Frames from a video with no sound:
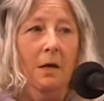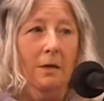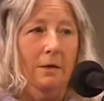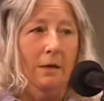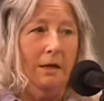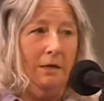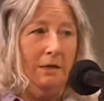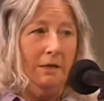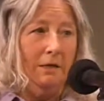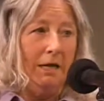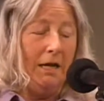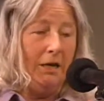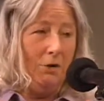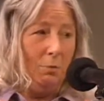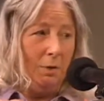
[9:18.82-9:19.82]
That is
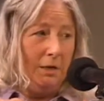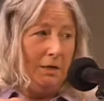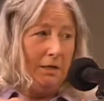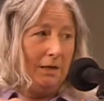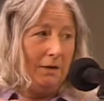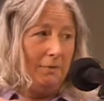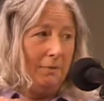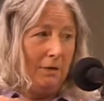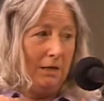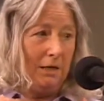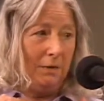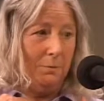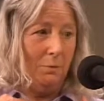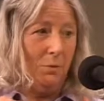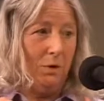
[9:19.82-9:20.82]
K27, the
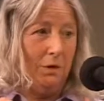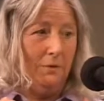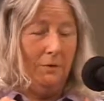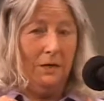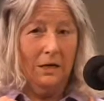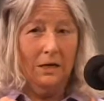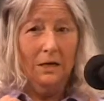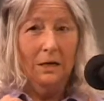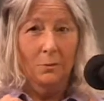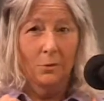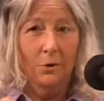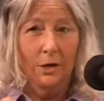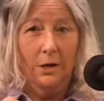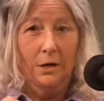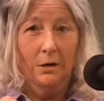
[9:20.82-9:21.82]
end point of the kidney
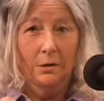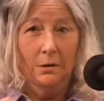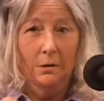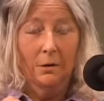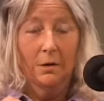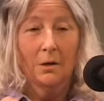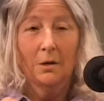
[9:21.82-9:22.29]
meridian,